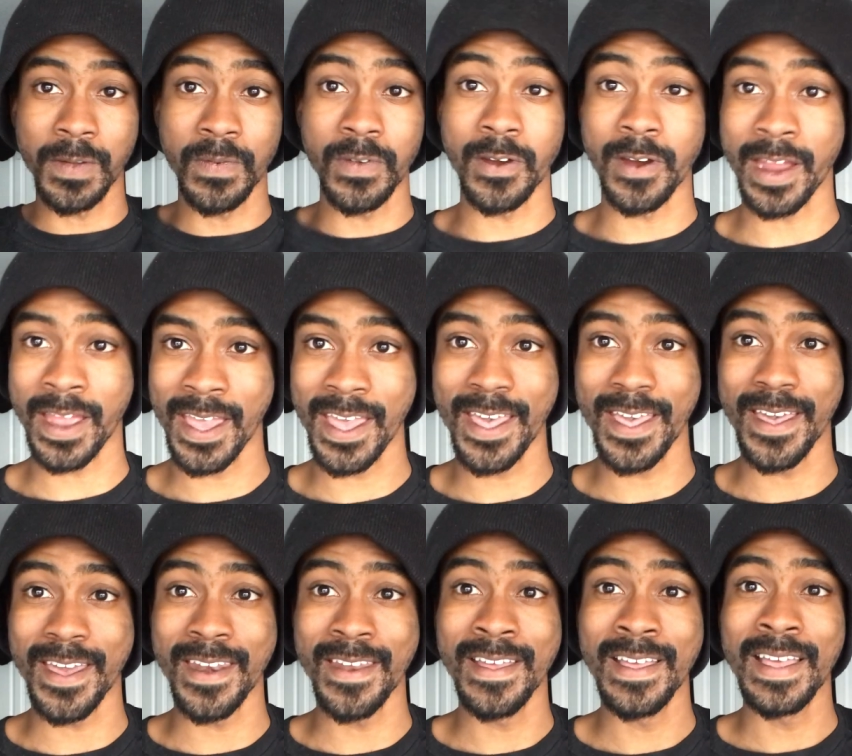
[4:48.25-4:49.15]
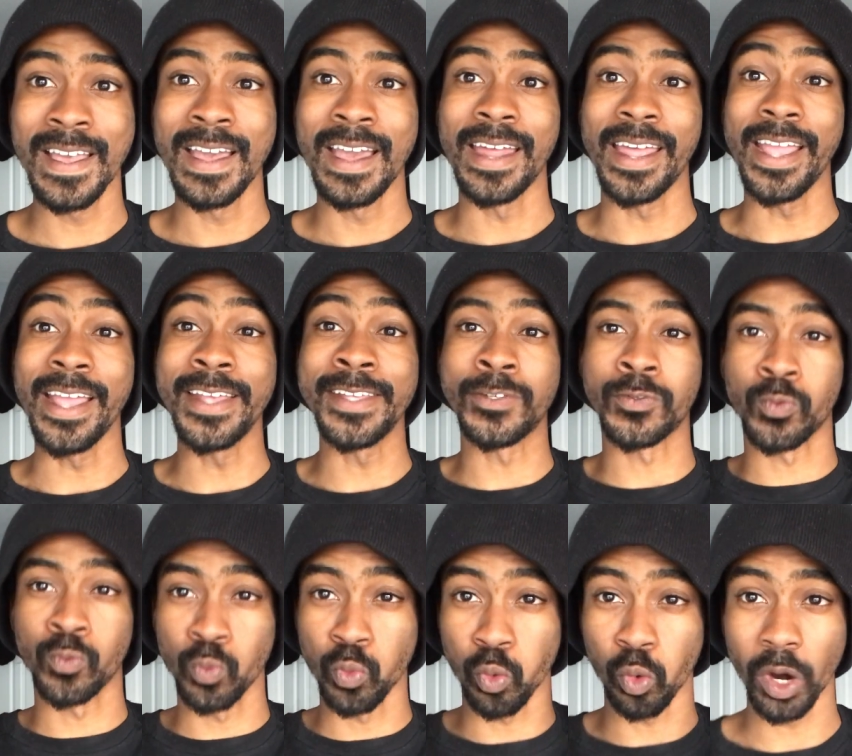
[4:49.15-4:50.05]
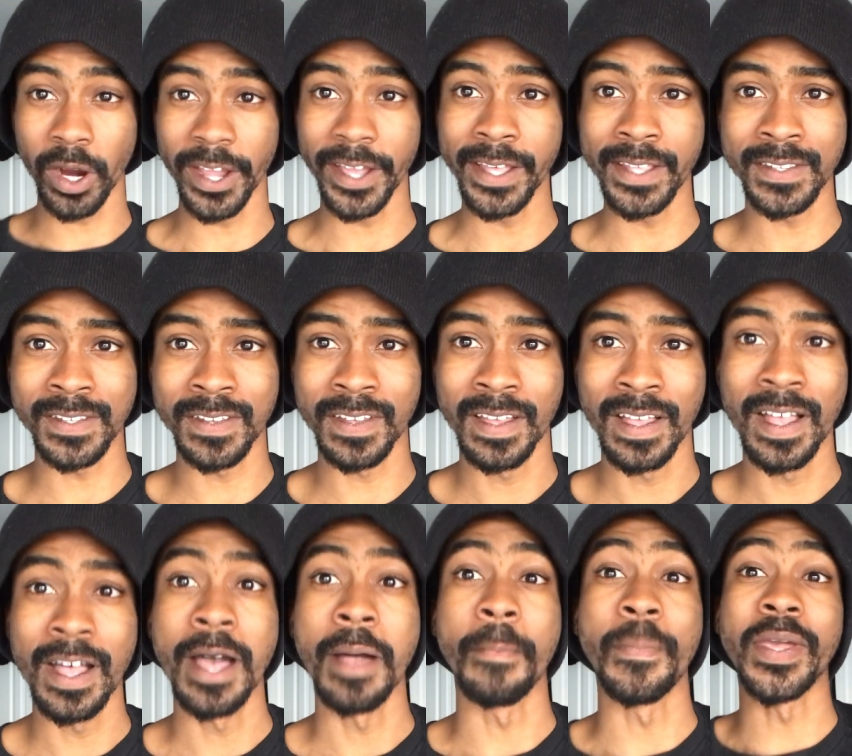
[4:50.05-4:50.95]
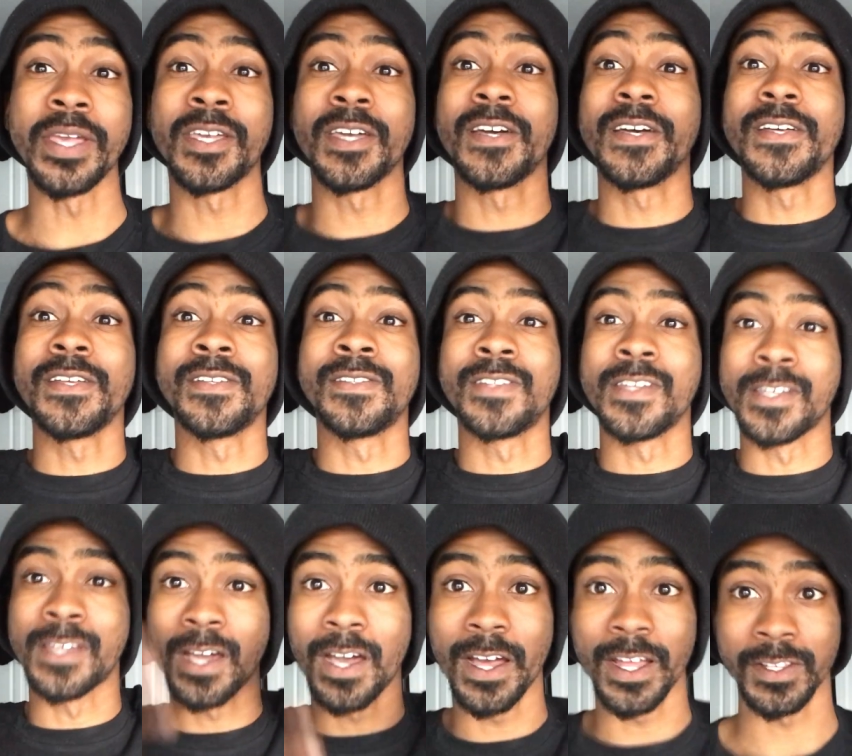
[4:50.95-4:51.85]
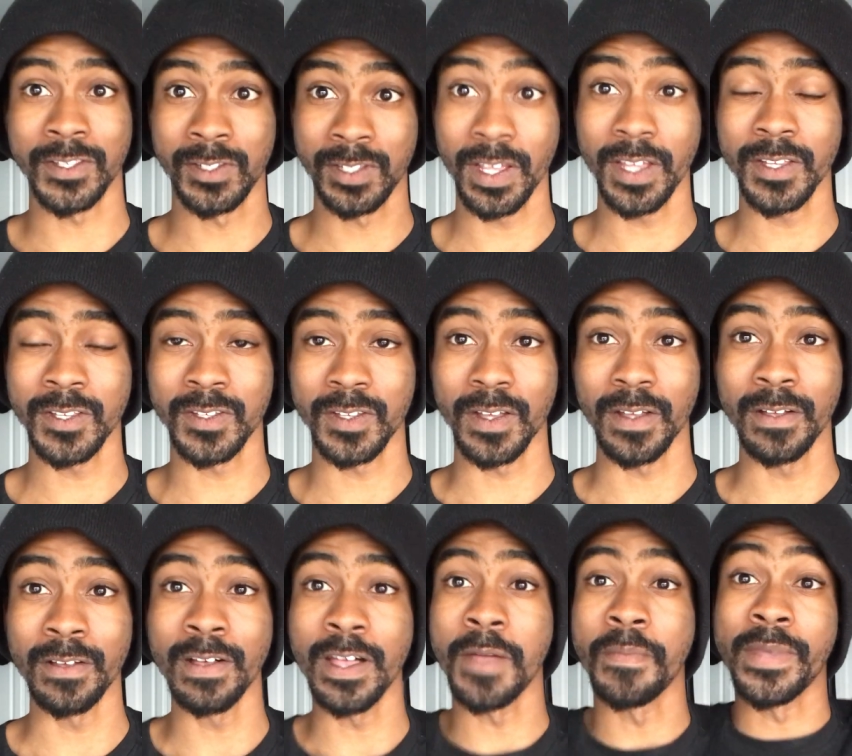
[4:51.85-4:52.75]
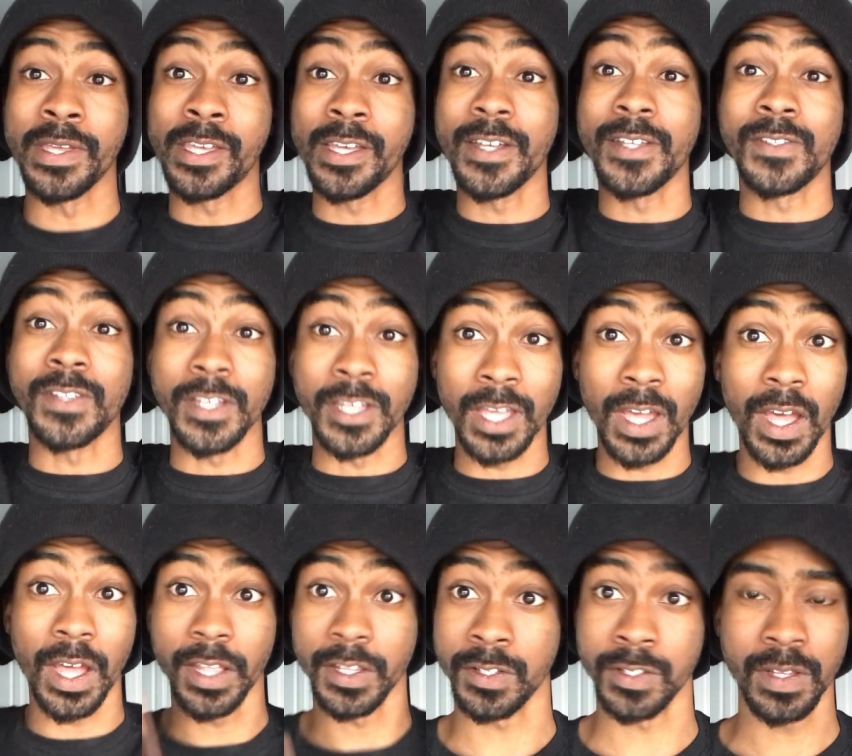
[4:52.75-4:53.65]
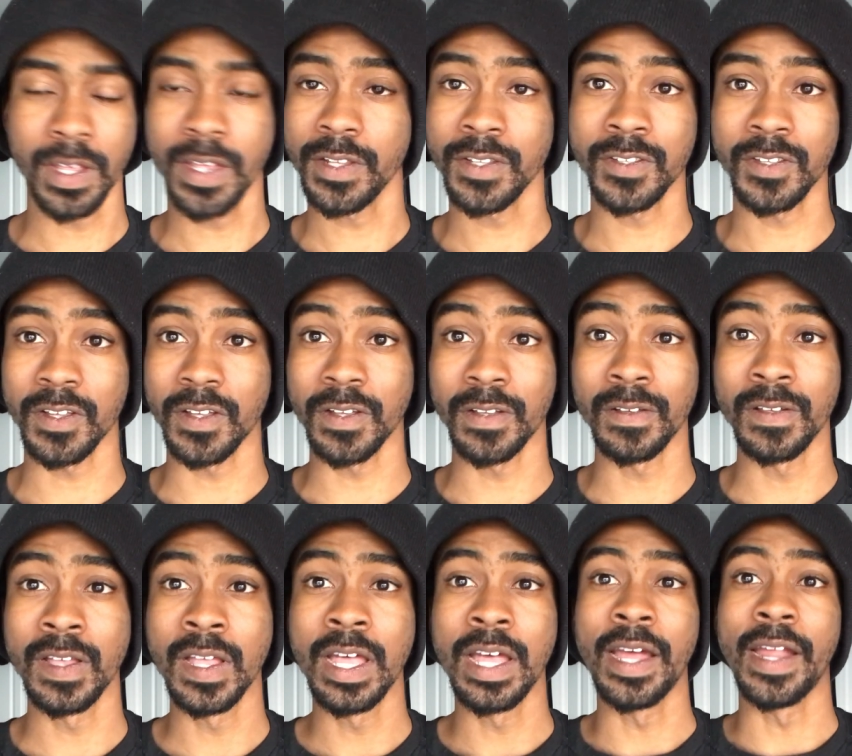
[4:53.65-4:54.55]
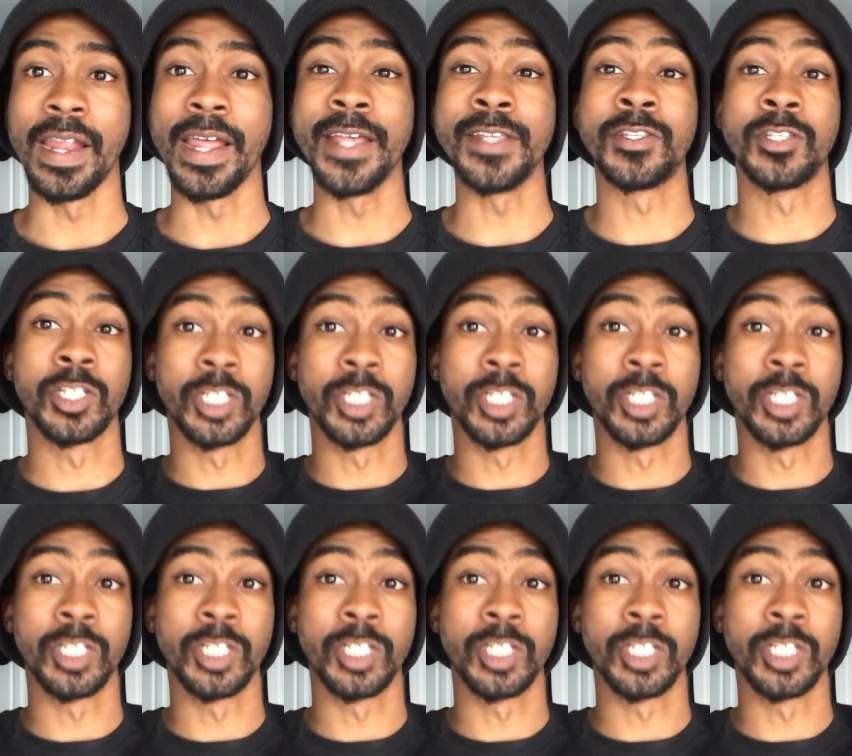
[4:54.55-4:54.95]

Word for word: of in your head is right because the God says so, and because the God says so, it's